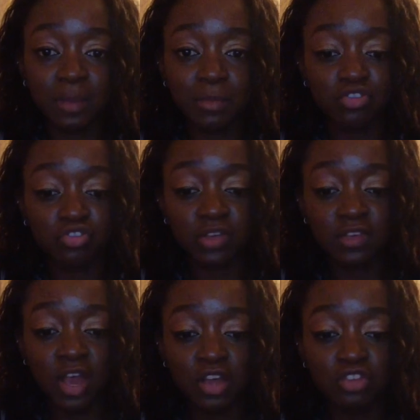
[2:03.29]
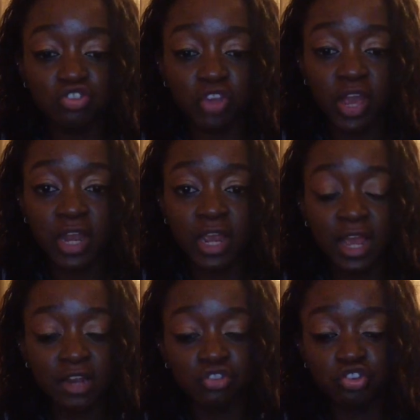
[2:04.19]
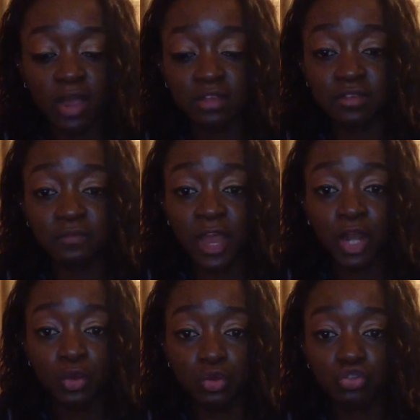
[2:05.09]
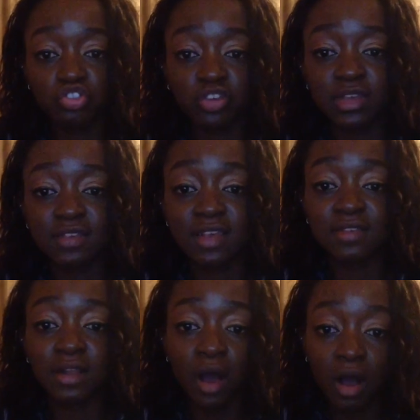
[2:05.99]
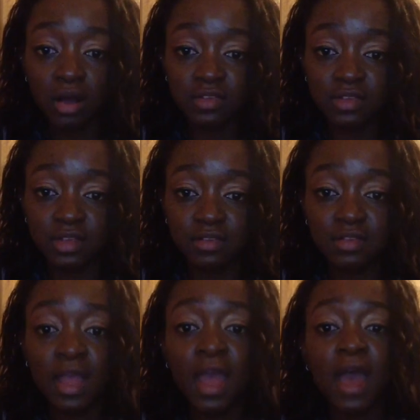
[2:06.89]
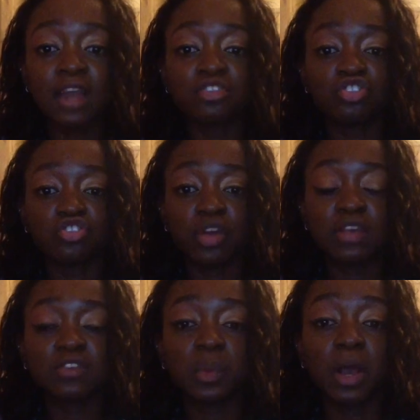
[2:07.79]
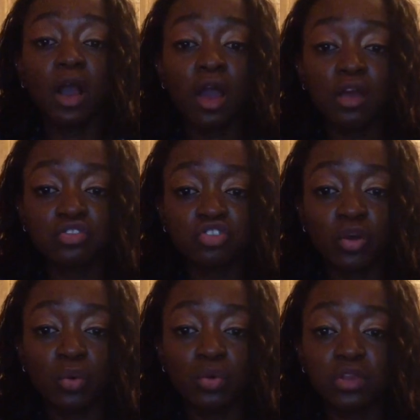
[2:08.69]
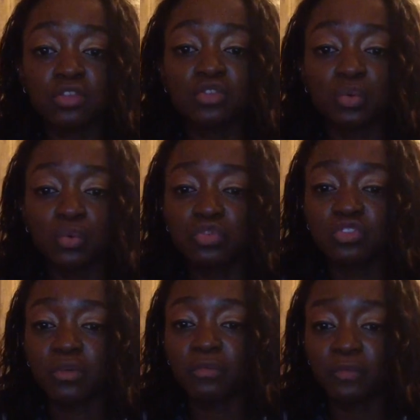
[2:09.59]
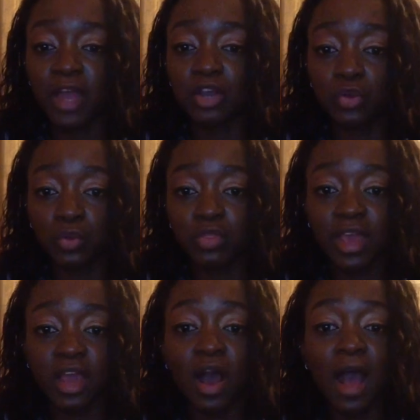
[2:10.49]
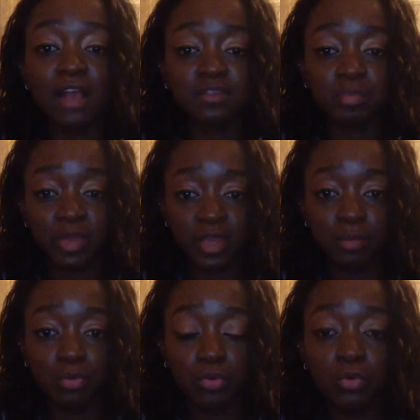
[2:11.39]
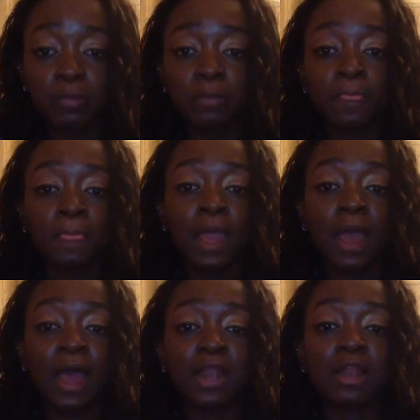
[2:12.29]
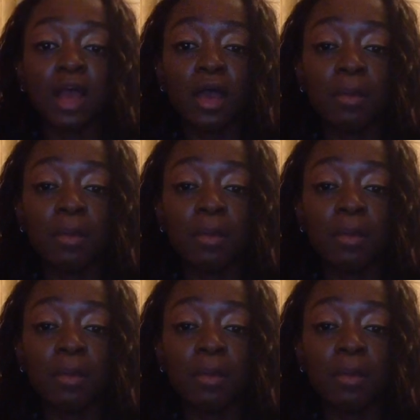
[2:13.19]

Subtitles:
demonstrates her journey and trying to find who she is as an artist, and she tries to encourage her audience to also find who they are as people. And